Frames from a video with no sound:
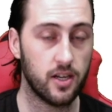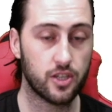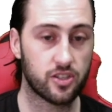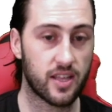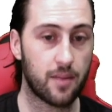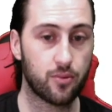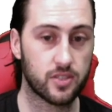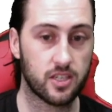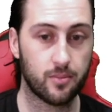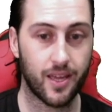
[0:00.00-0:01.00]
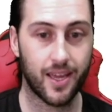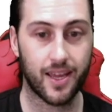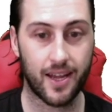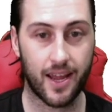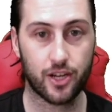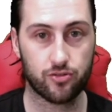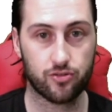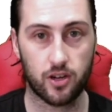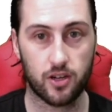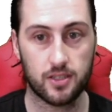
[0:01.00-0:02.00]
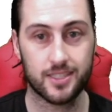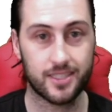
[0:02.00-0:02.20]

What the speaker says: So that puts him in extra